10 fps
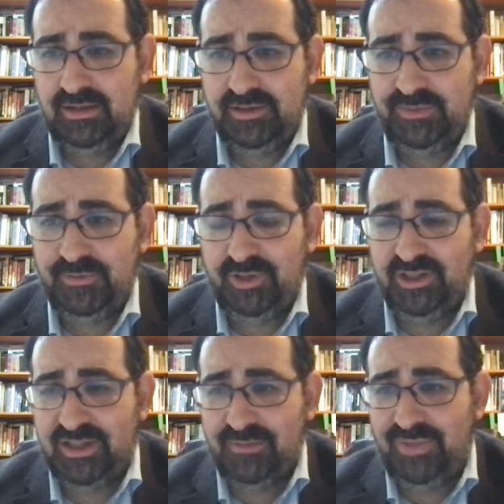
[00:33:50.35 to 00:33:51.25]
you know, to be
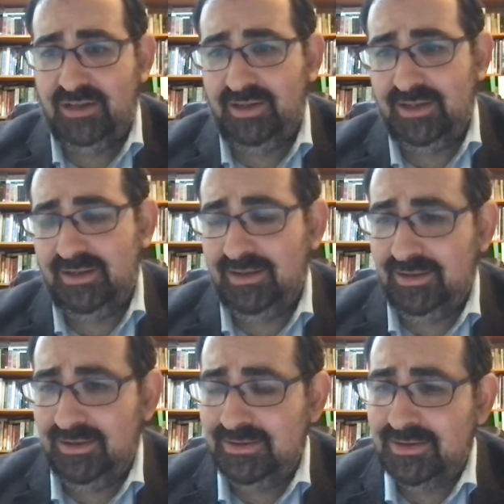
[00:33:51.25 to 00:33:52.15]
really compelling
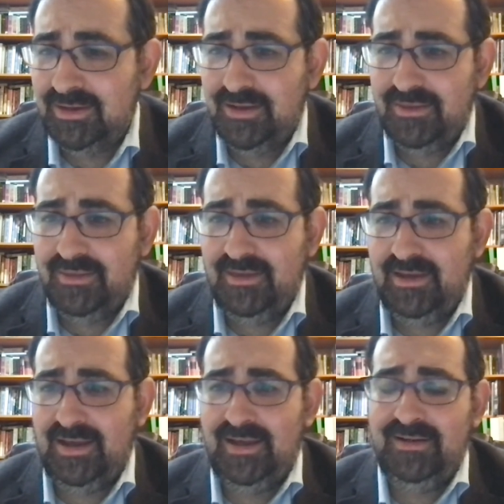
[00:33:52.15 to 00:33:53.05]
is
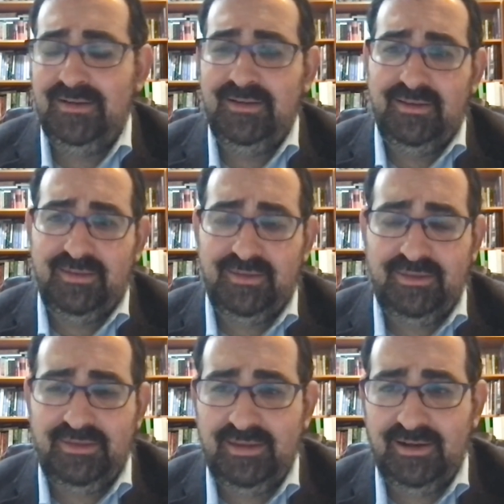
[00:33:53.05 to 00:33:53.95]
that
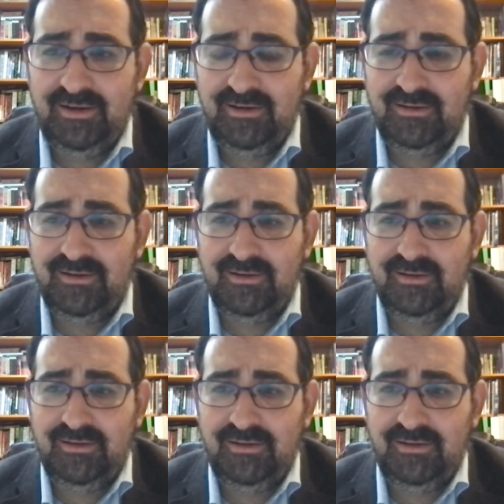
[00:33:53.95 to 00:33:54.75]
there